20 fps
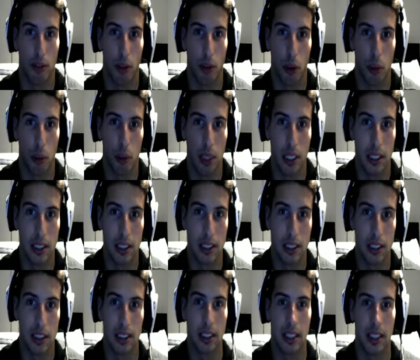
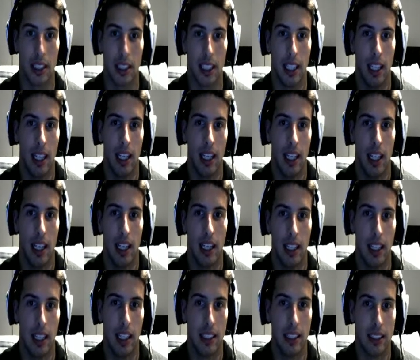millions uh,
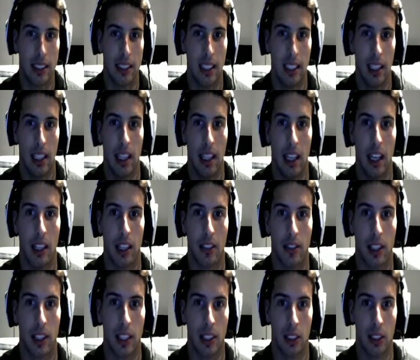that's a lot of
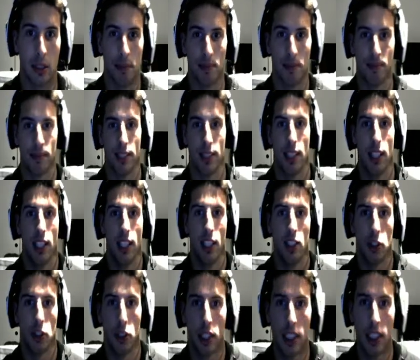gil
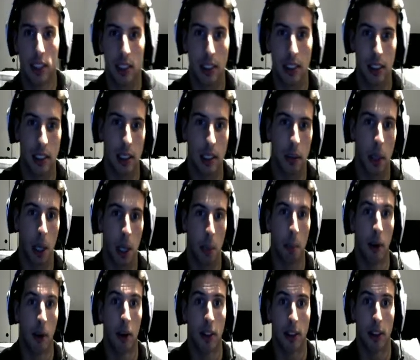so you guys can see uh,
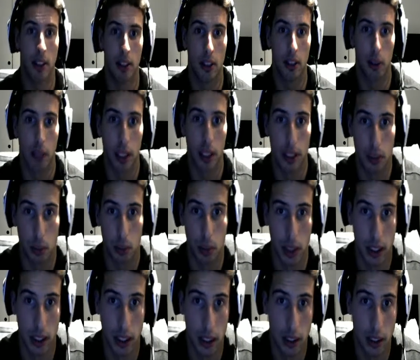bar thundera is really
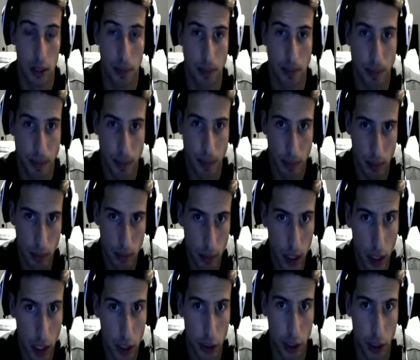good
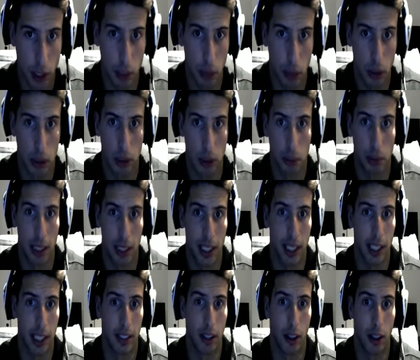you're able to
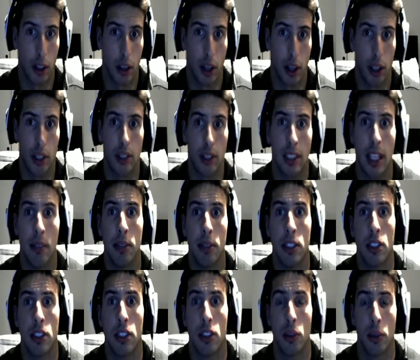mitigate a lot of damage
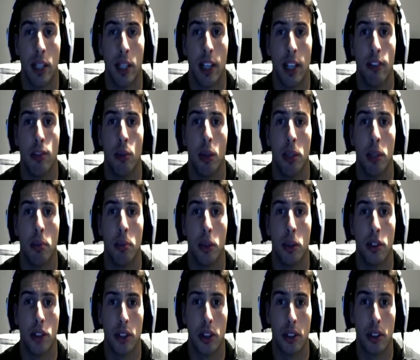so we have one more
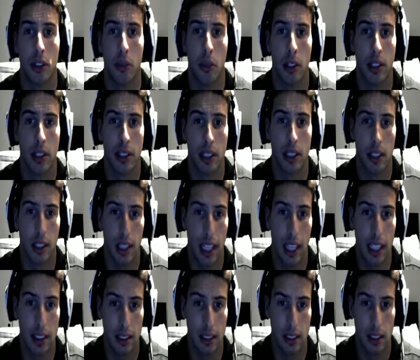turn where it's gonna
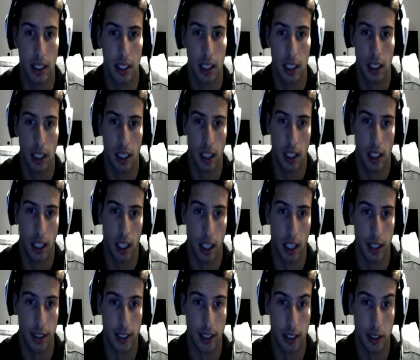last uh,
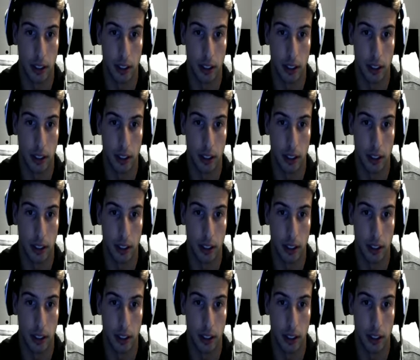this turn